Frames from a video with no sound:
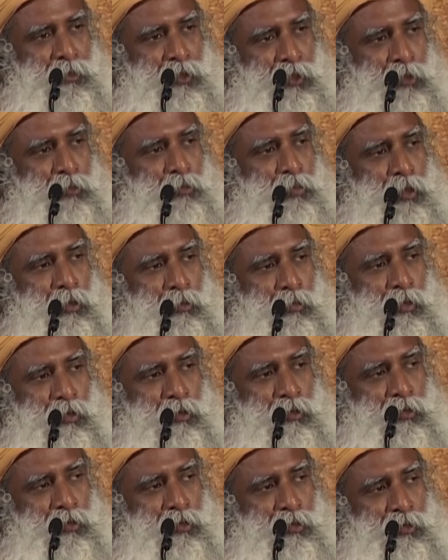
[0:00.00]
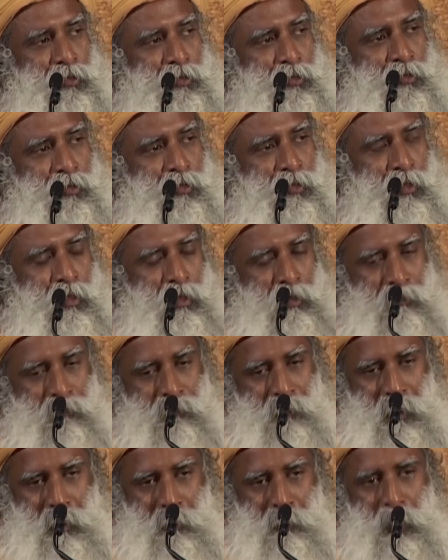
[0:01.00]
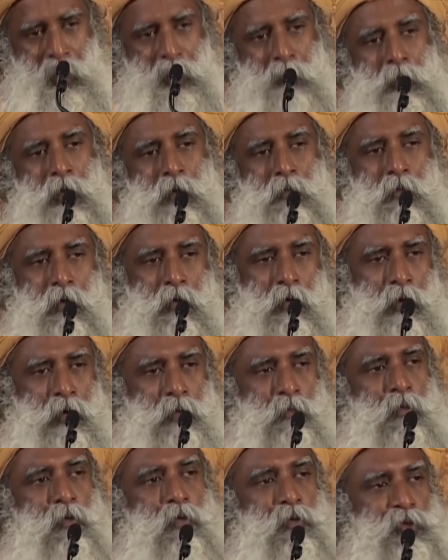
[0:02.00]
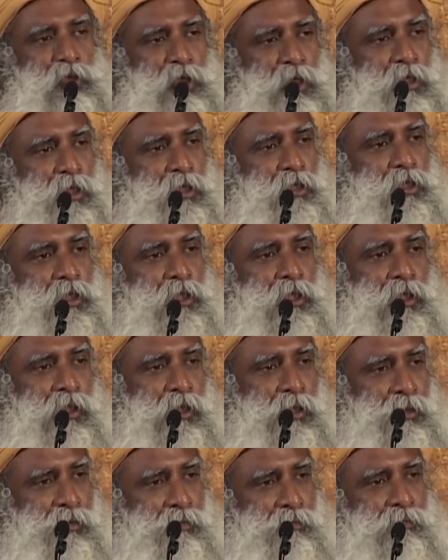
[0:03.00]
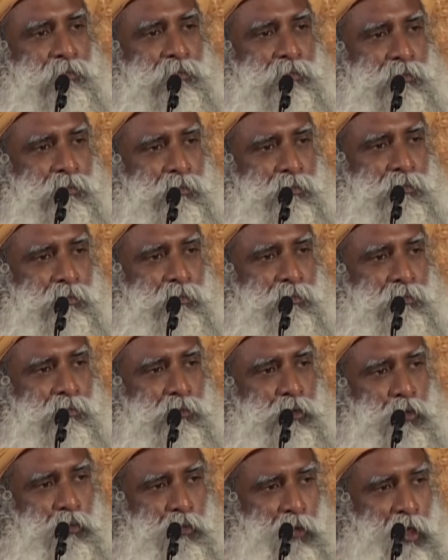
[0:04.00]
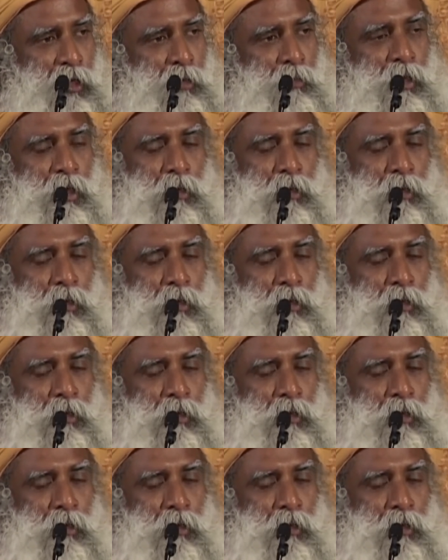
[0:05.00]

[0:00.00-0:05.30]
Simply because we are becoming more and more sedentary, so we are